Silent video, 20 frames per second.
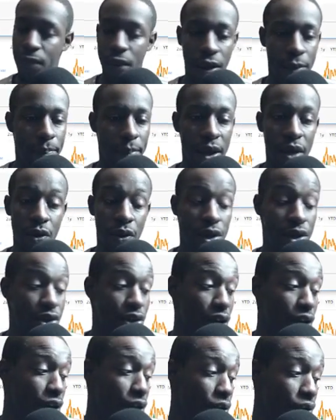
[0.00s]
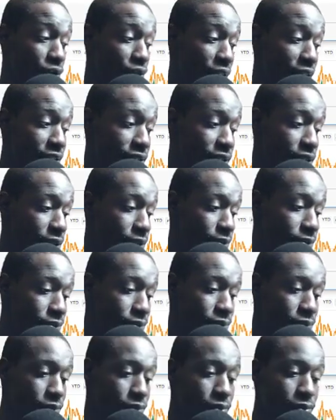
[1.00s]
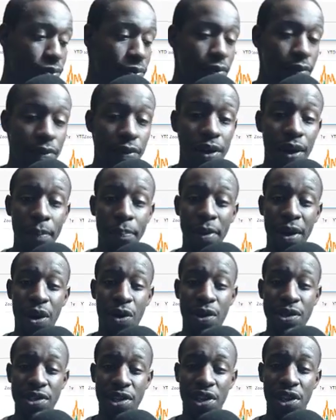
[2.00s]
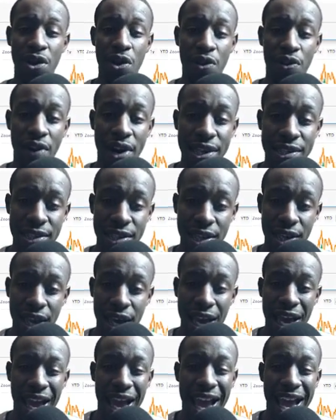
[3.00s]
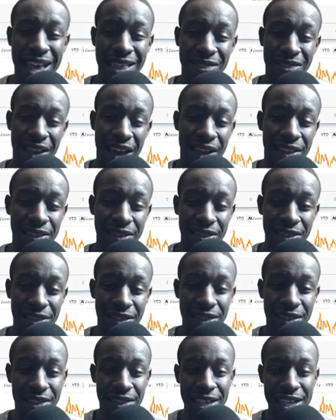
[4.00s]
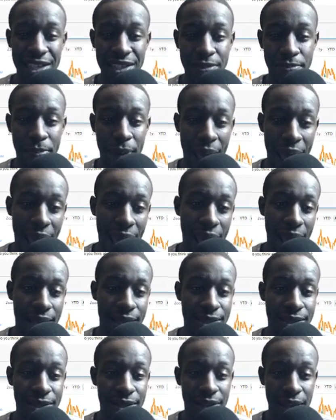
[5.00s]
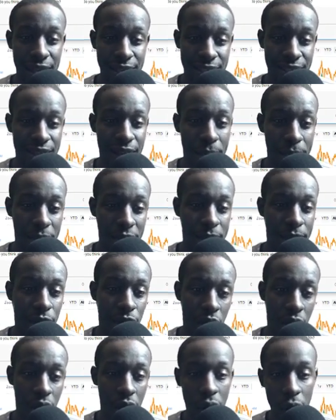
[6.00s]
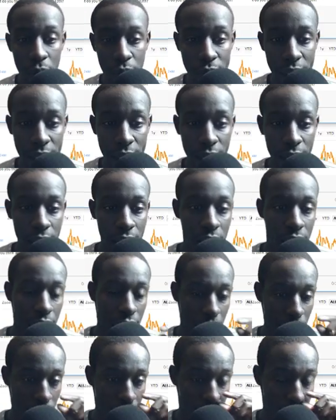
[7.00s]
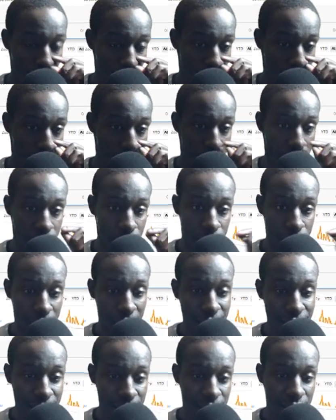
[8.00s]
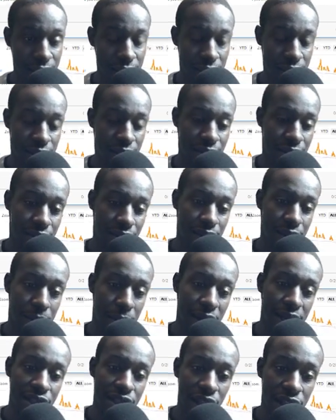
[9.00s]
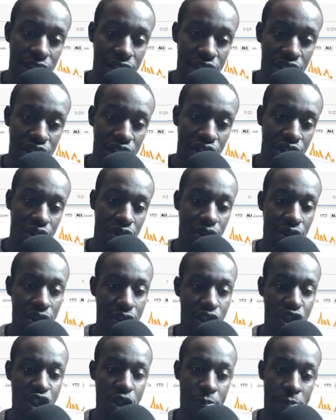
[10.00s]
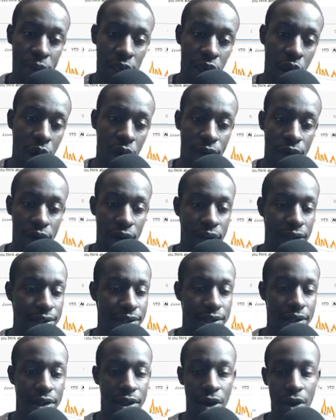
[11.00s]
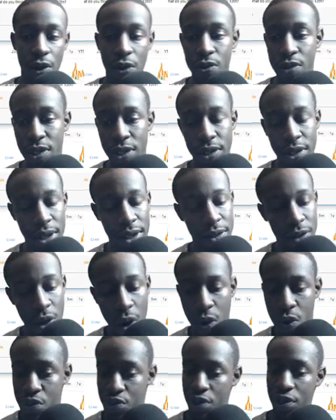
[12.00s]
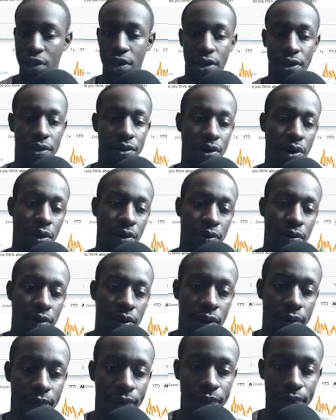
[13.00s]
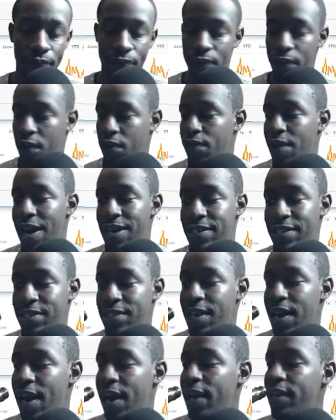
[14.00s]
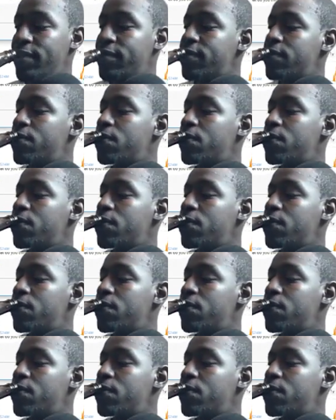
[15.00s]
Bitcoin is going to go crazy. Bitcoin's going to go crazy. And then these bags that some people are holding, that's the money's going to just spill over into those. And then those are going to, you know, rising tides.